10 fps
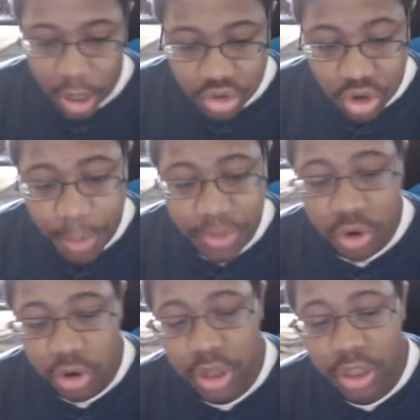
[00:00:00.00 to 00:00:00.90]
Trump is
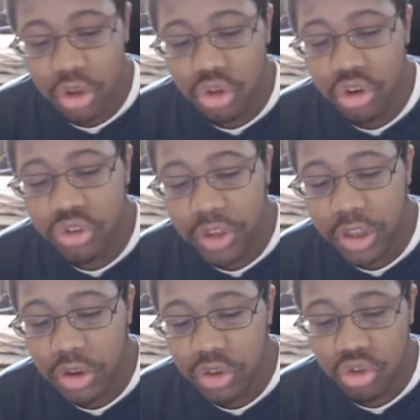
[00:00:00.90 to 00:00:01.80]
currently in New Jersey
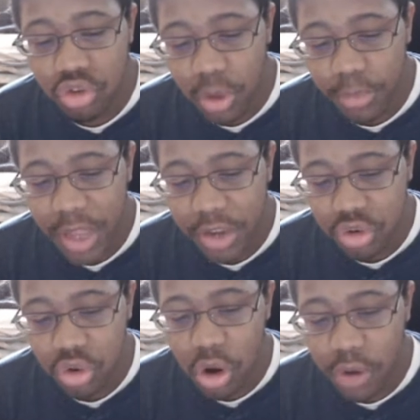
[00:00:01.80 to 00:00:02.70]
near the Trump
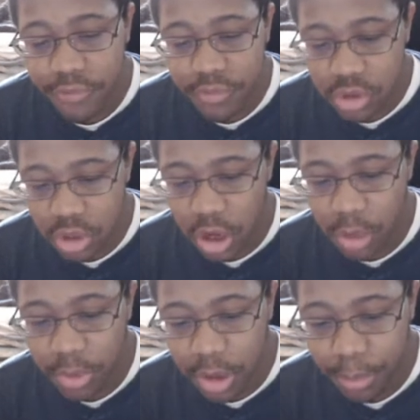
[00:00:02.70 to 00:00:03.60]
National Golf
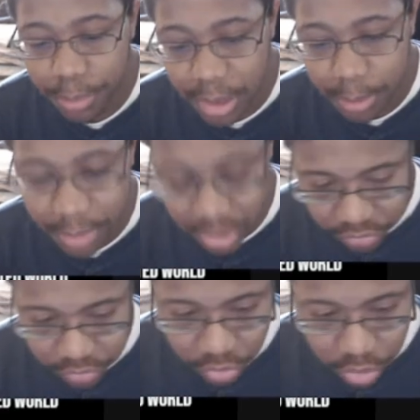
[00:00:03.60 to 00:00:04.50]
Club, a
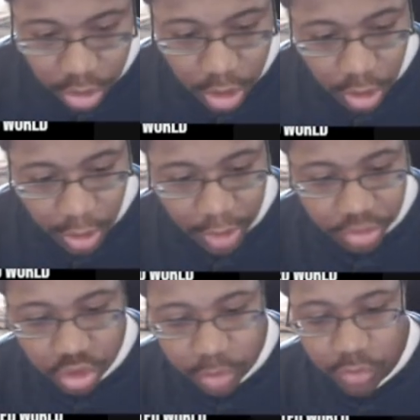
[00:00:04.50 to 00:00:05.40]
Bedminster. I
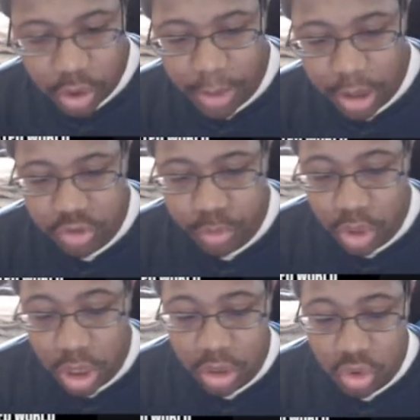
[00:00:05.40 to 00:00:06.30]
stood for America's
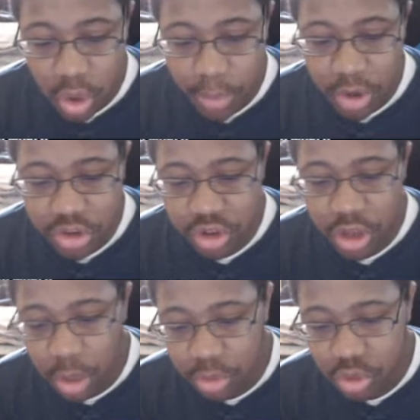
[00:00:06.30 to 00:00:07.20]
sporadic cooperation.
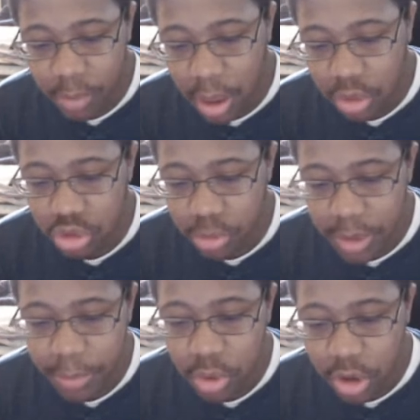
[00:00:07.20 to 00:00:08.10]
I restore power to the
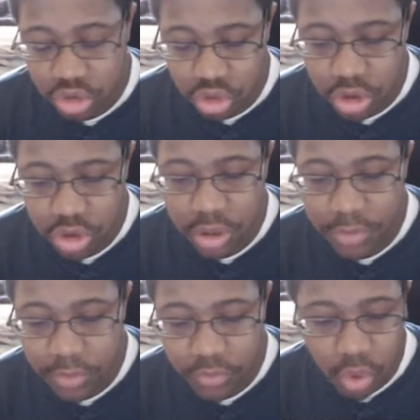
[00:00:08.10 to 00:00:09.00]
people and truly
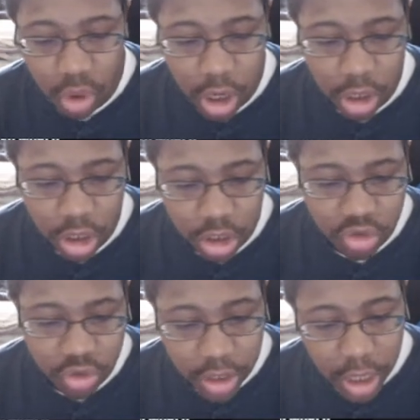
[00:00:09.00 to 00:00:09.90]
deliver for our
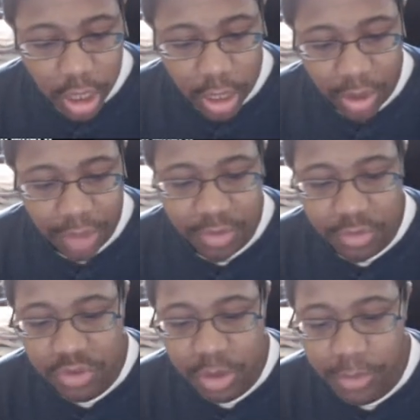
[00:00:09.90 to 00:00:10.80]
country like we have never
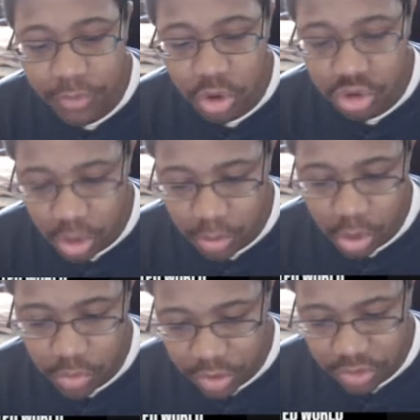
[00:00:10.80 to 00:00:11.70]
seen before, Trump
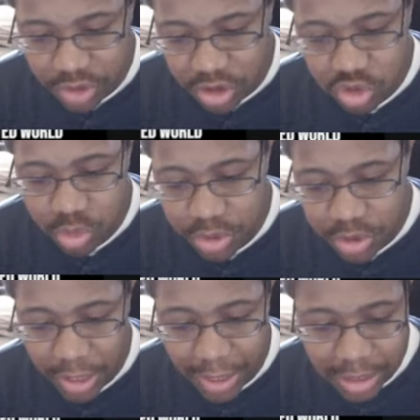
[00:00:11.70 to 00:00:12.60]
wrote. The establishment
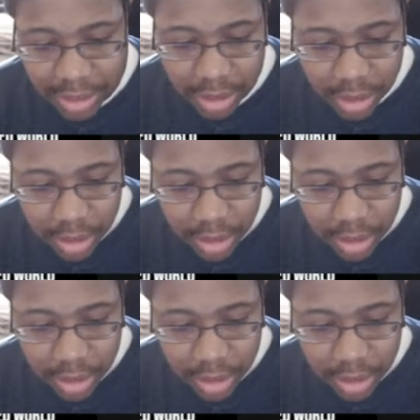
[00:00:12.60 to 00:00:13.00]
hated it.